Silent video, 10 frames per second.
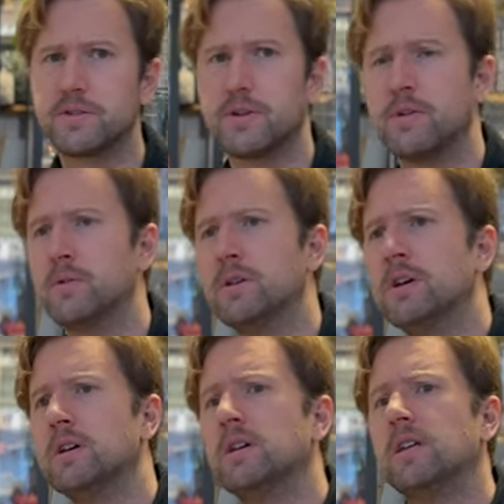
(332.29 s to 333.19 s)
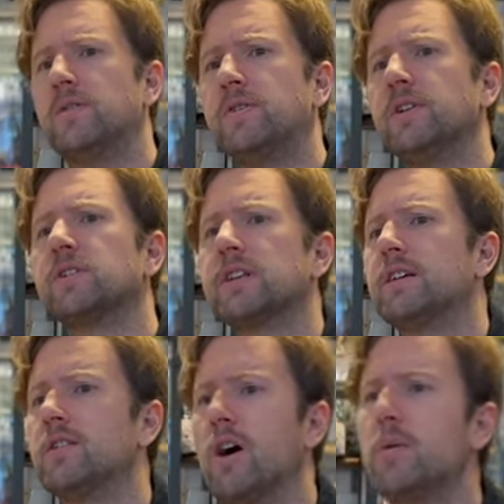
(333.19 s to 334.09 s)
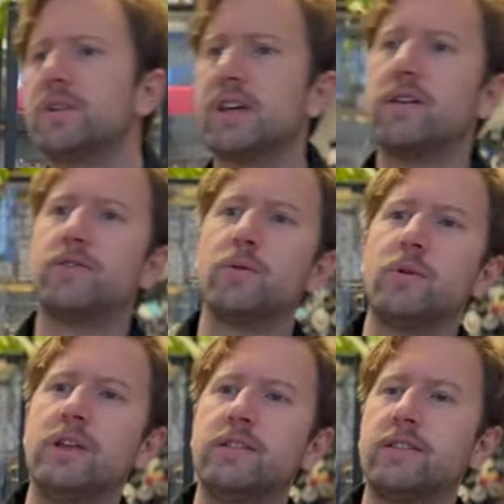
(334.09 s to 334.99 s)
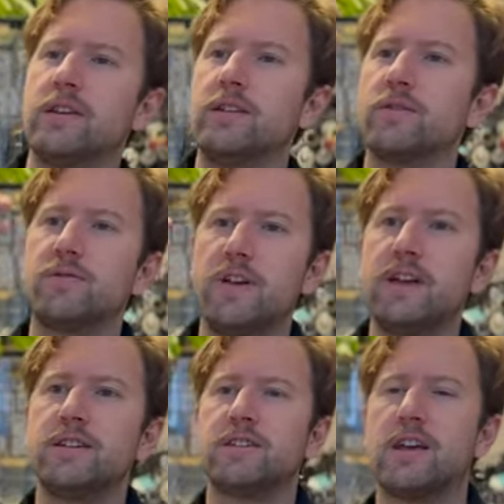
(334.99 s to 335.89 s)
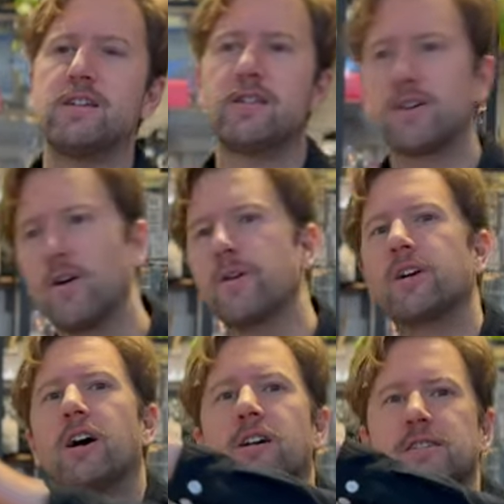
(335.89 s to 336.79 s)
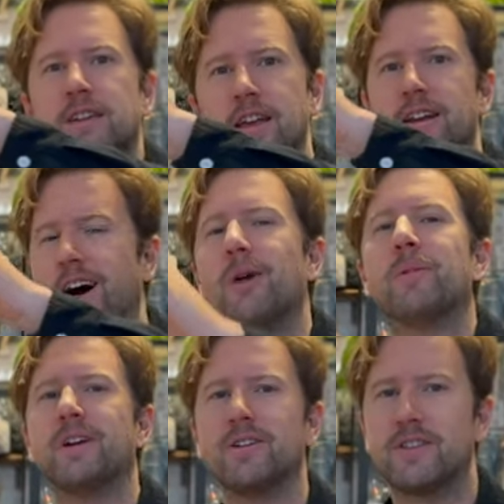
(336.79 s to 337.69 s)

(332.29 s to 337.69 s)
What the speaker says: So it feels like you always have the wind in your face and you're going skating uphill.